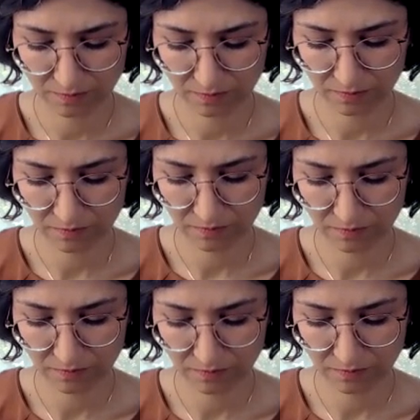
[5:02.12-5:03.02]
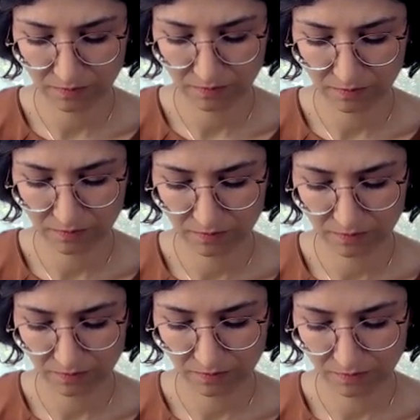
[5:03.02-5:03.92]

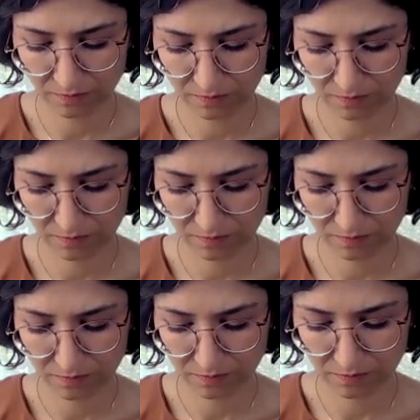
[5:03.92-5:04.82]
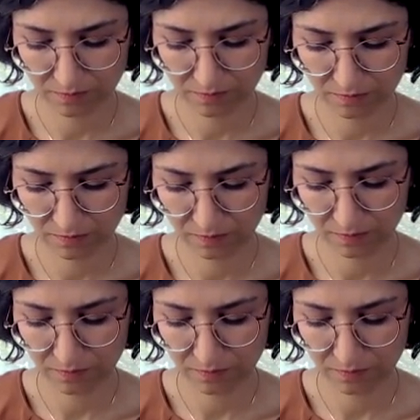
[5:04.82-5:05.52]
The person shown says nothing.